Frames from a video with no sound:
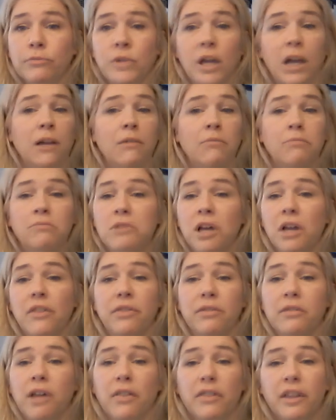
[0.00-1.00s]
Okay,
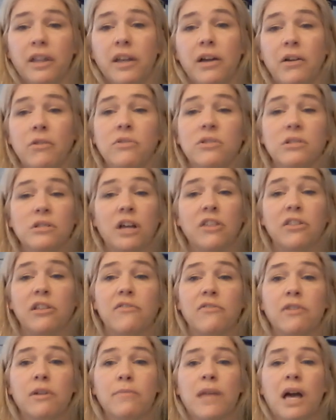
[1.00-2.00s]
nothing else,
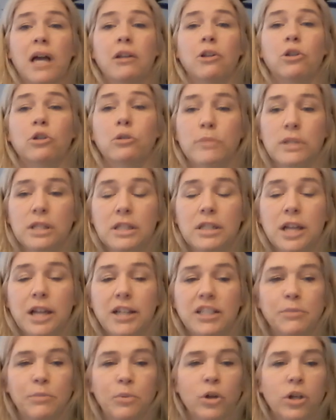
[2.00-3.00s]
nothing from that Lumens
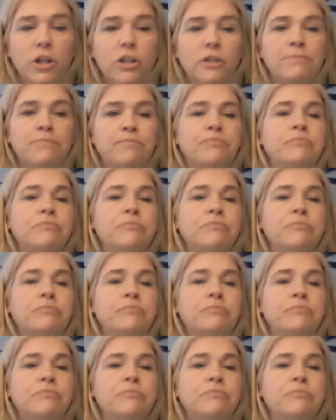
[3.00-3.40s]
textbook.